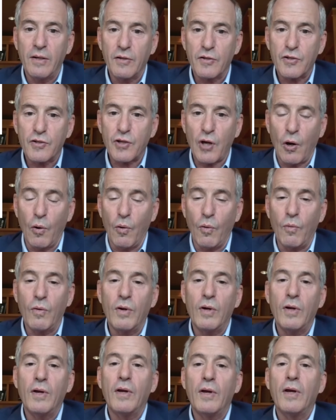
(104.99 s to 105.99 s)
So
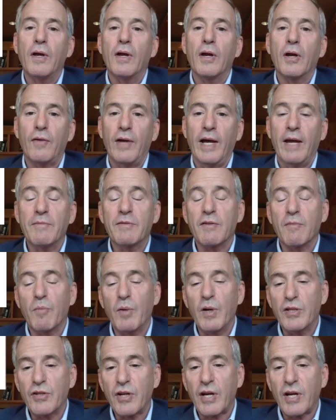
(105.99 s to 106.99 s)
claims of
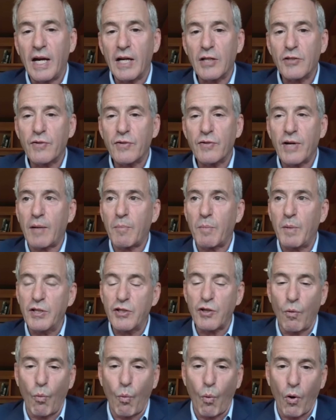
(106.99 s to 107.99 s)
breach of contract,
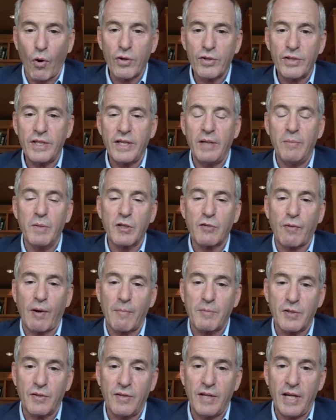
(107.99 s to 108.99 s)
breach of warranty,
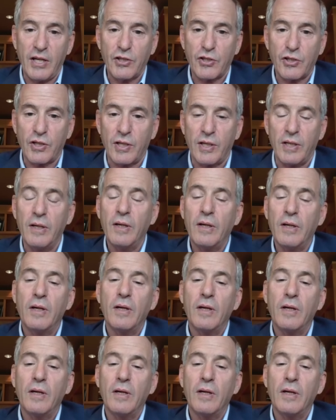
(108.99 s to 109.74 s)
misrepresentation